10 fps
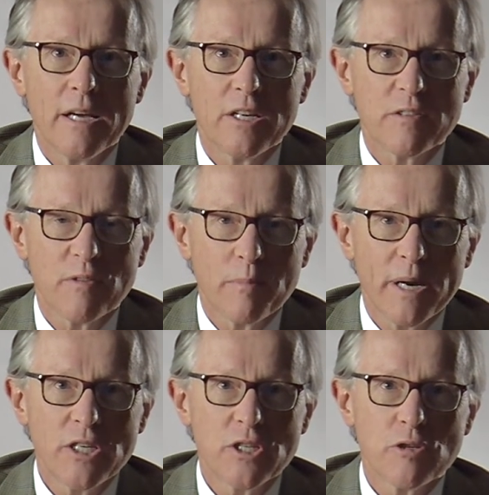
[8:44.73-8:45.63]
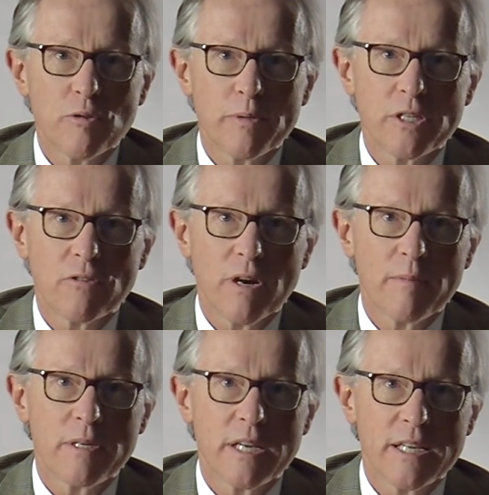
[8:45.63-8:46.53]
is that for patients who are
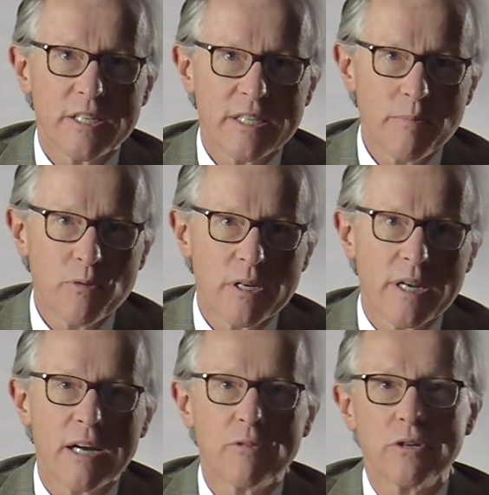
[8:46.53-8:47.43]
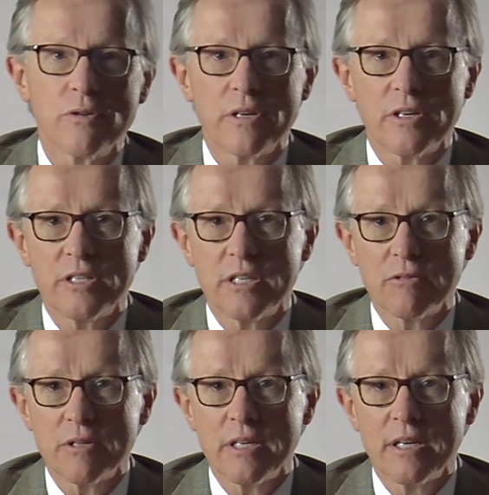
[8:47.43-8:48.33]
prescribed a separate inhaled
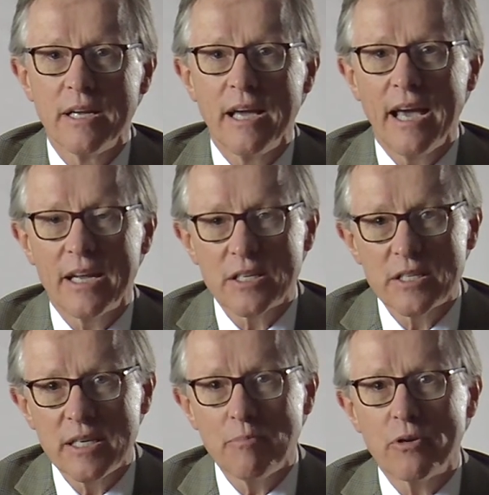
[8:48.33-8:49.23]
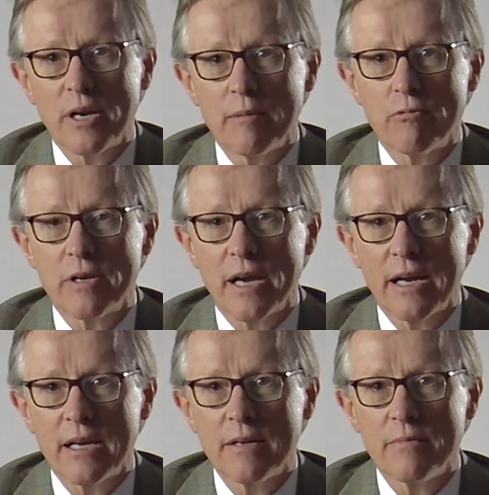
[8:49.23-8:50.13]
corticosteroid and a separate LABA
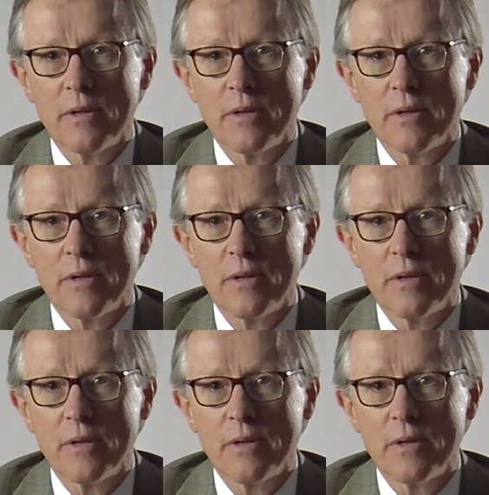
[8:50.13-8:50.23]
inhaler,